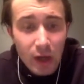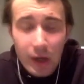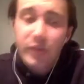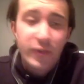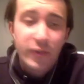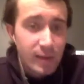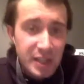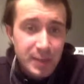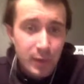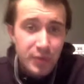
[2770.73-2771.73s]
There's so
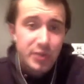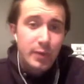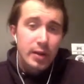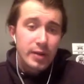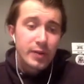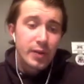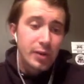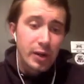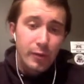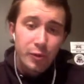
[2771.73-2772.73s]
many spots around Lithgow
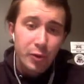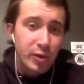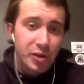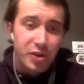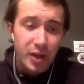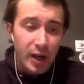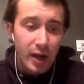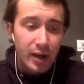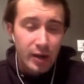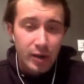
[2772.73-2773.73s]
that I really want to check
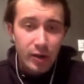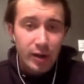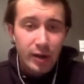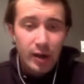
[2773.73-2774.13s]
out, and